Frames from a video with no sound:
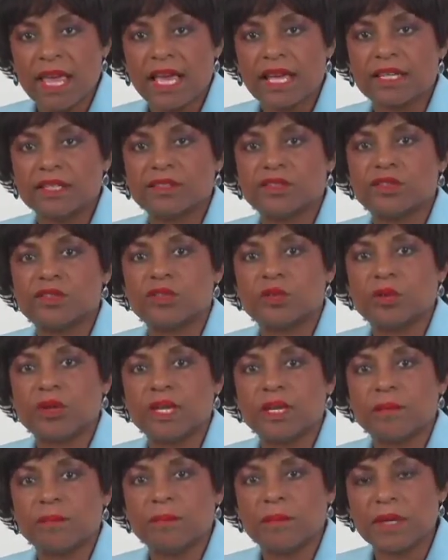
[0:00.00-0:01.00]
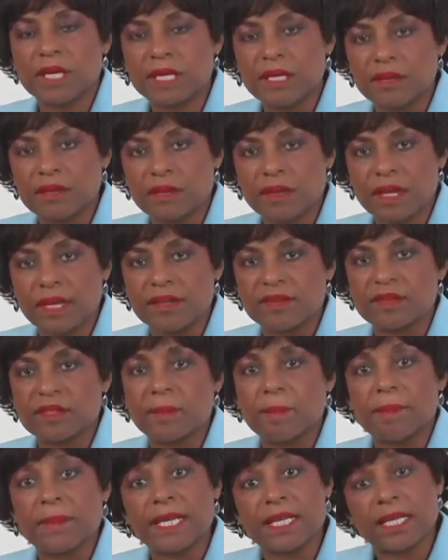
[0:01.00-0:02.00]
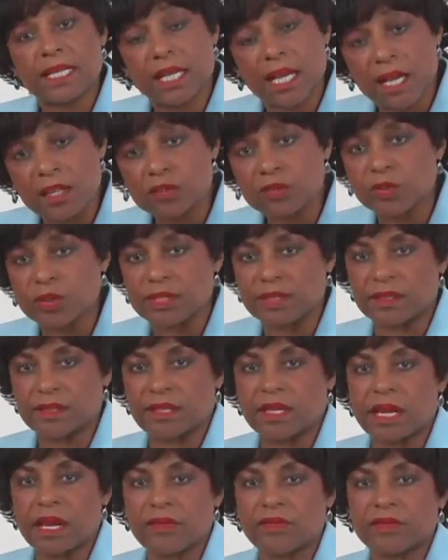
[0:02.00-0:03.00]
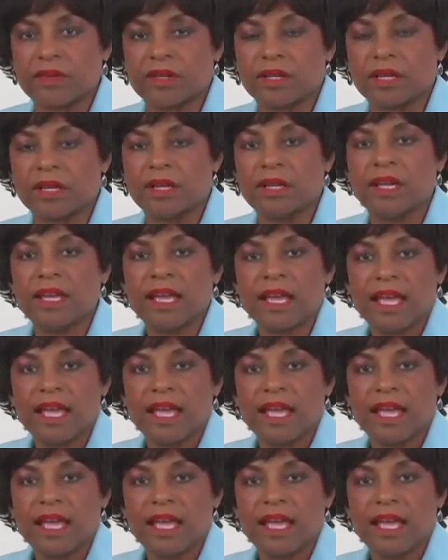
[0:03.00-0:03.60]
and it's doing many things in many countries in Africa.